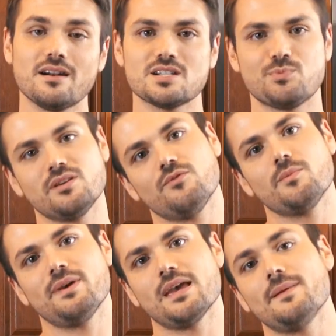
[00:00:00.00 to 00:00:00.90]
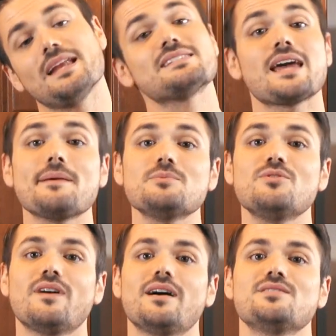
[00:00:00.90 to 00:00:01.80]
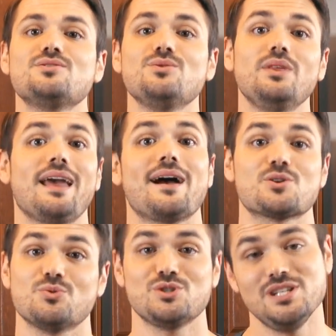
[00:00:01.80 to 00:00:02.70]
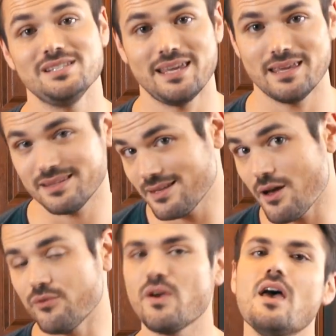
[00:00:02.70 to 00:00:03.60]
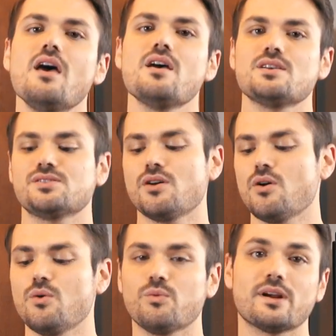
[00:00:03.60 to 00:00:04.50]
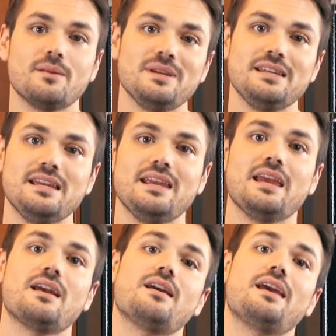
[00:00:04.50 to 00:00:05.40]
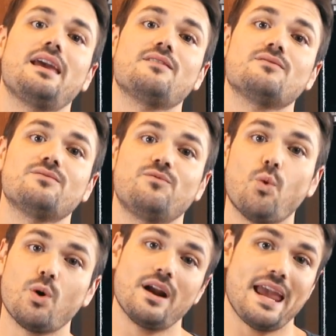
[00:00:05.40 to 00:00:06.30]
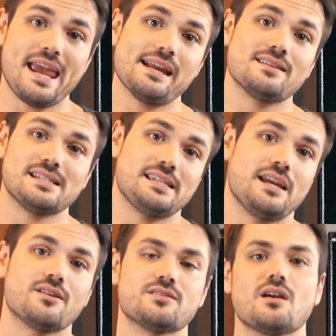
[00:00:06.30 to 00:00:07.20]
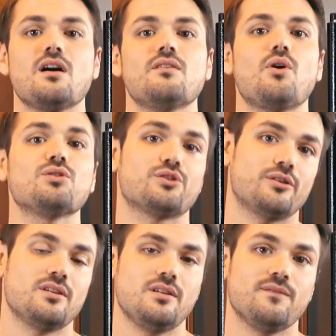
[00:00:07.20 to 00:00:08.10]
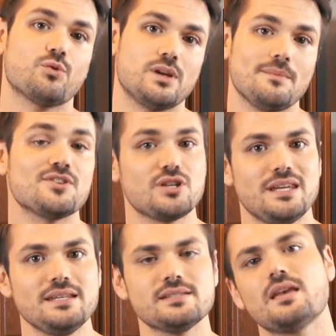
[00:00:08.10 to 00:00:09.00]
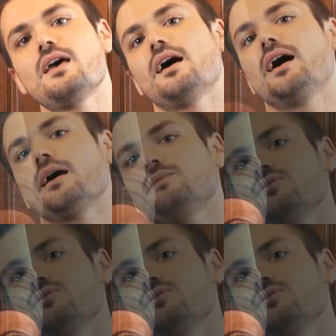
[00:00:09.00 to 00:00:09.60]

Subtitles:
our springform pan, it's time to move on to the actual cheesecake itself. So we're going to be needing 4 8-ounce containers of alternative cream cheese. I'm